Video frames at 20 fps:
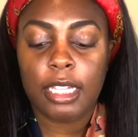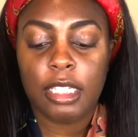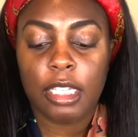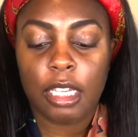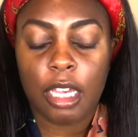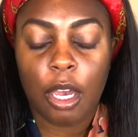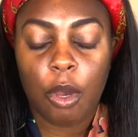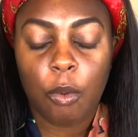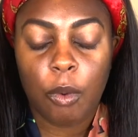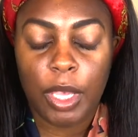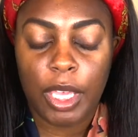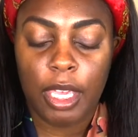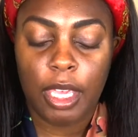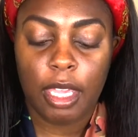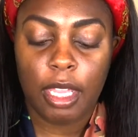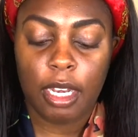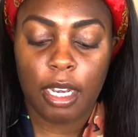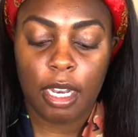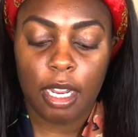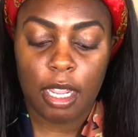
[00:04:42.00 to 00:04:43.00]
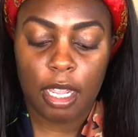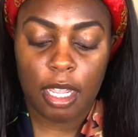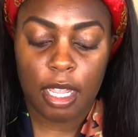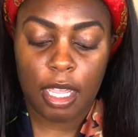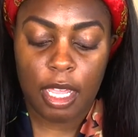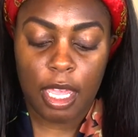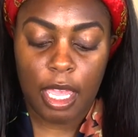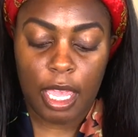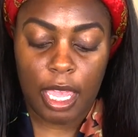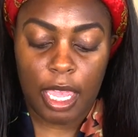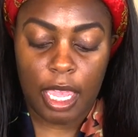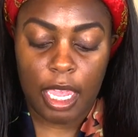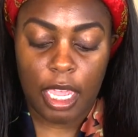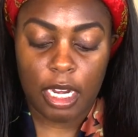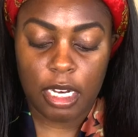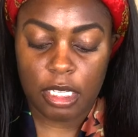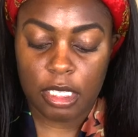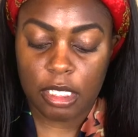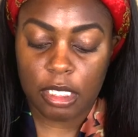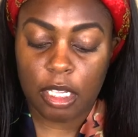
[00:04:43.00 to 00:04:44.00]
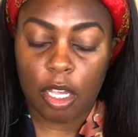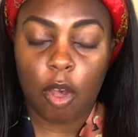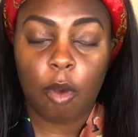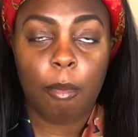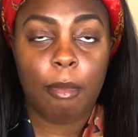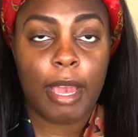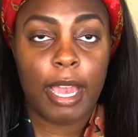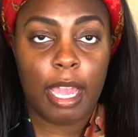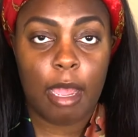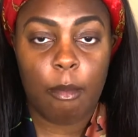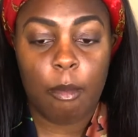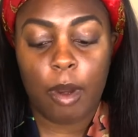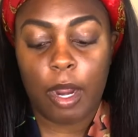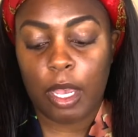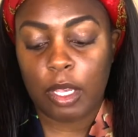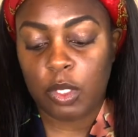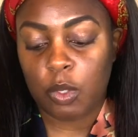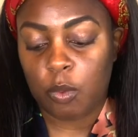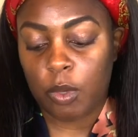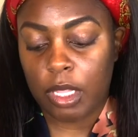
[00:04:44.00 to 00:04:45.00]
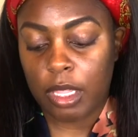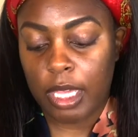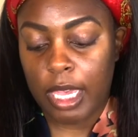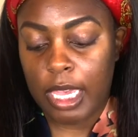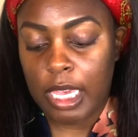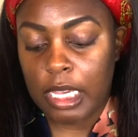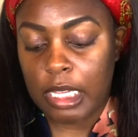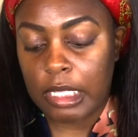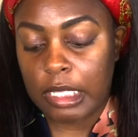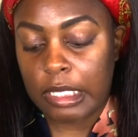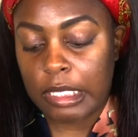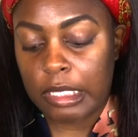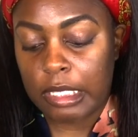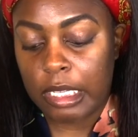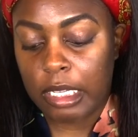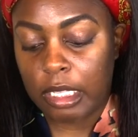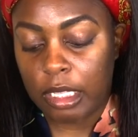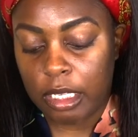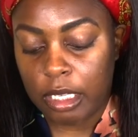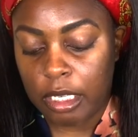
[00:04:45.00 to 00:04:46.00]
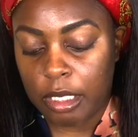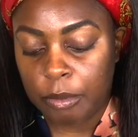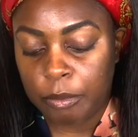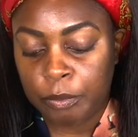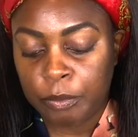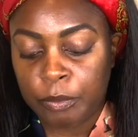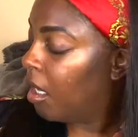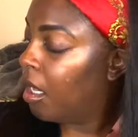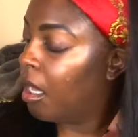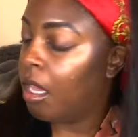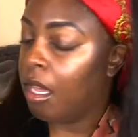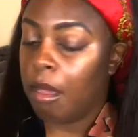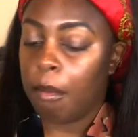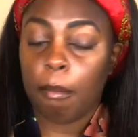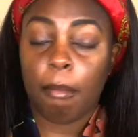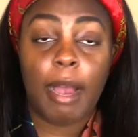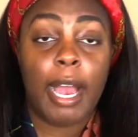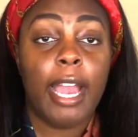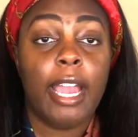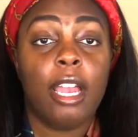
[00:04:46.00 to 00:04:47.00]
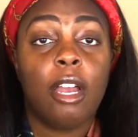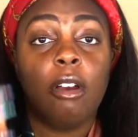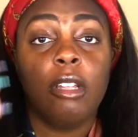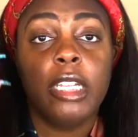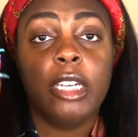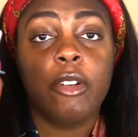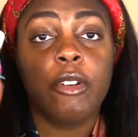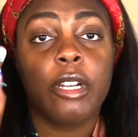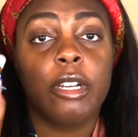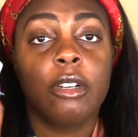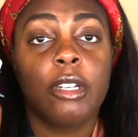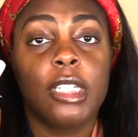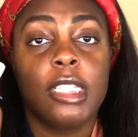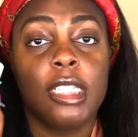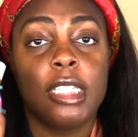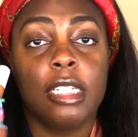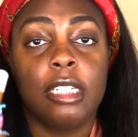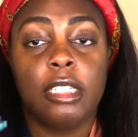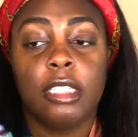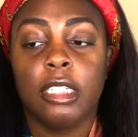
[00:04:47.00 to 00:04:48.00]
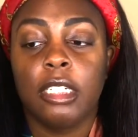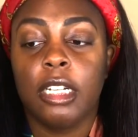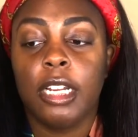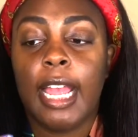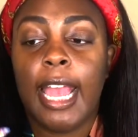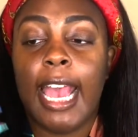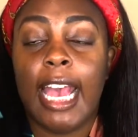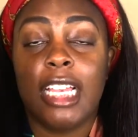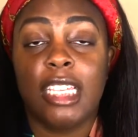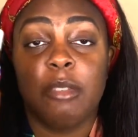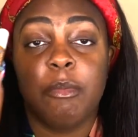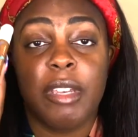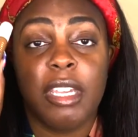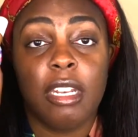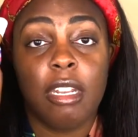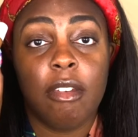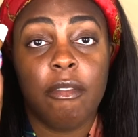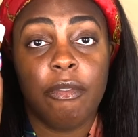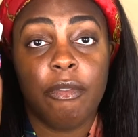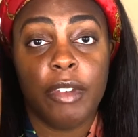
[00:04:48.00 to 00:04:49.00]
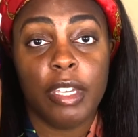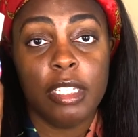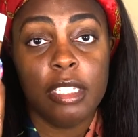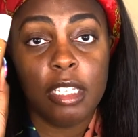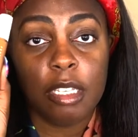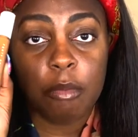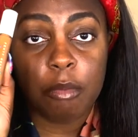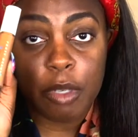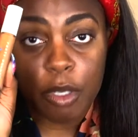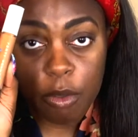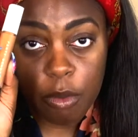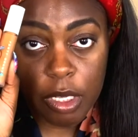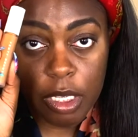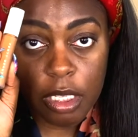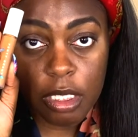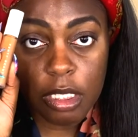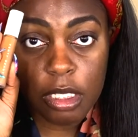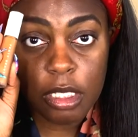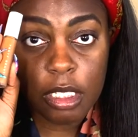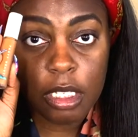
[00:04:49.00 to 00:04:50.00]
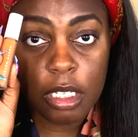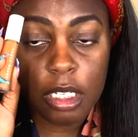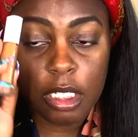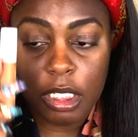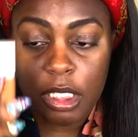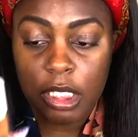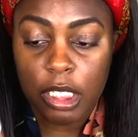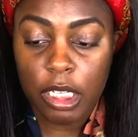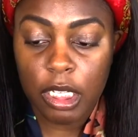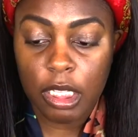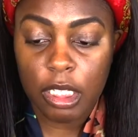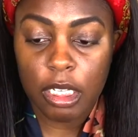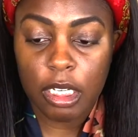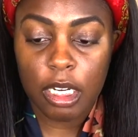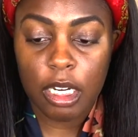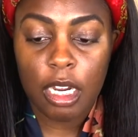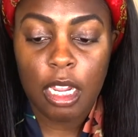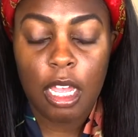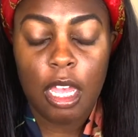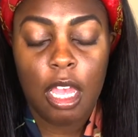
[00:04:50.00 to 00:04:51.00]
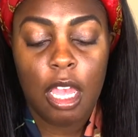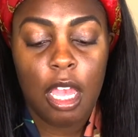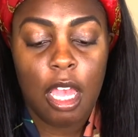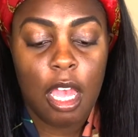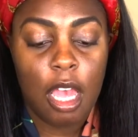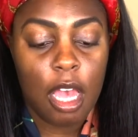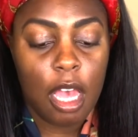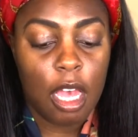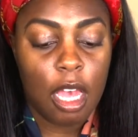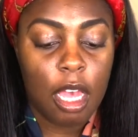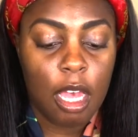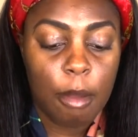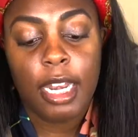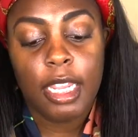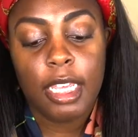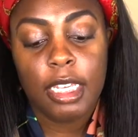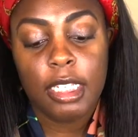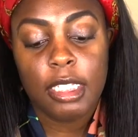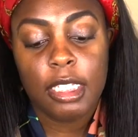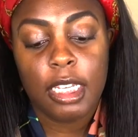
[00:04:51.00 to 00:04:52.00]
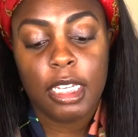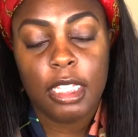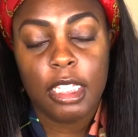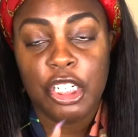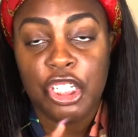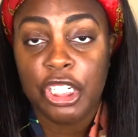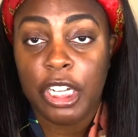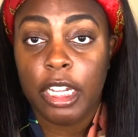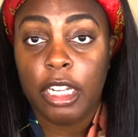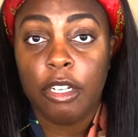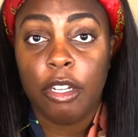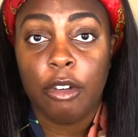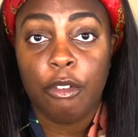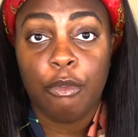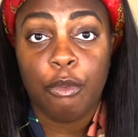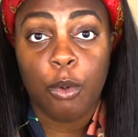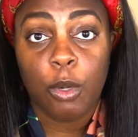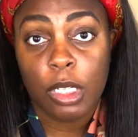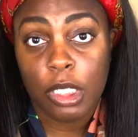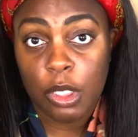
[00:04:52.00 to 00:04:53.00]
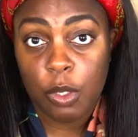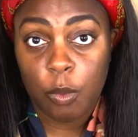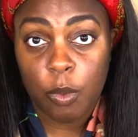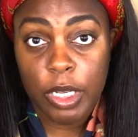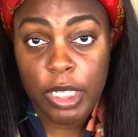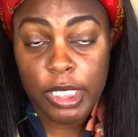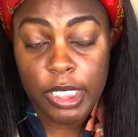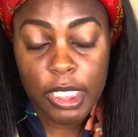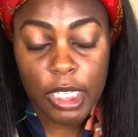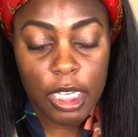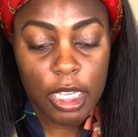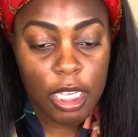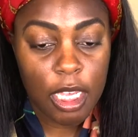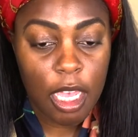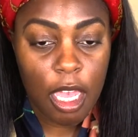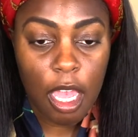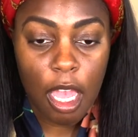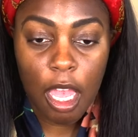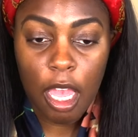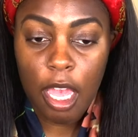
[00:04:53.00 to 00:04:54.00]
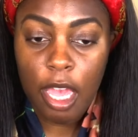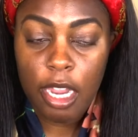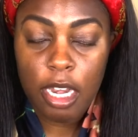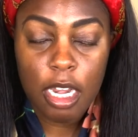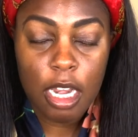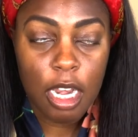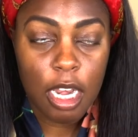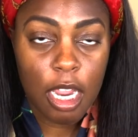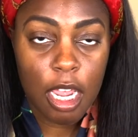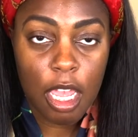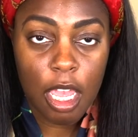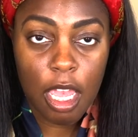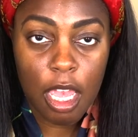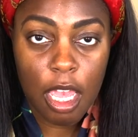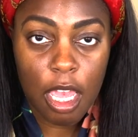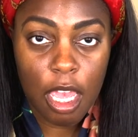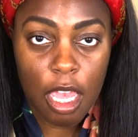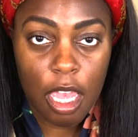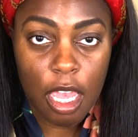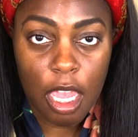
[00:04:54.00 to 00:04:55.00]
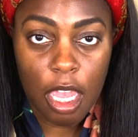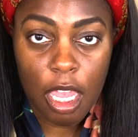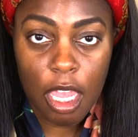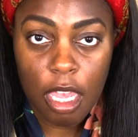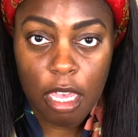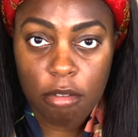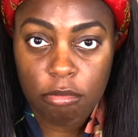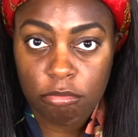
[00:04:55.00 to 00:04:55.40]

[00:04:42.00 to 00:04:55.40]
to go in and sculpt my eyebrows with a concealer. My holy grail concealer has been Fenty Beauty's concealer. It's in the shade of 420. Honey,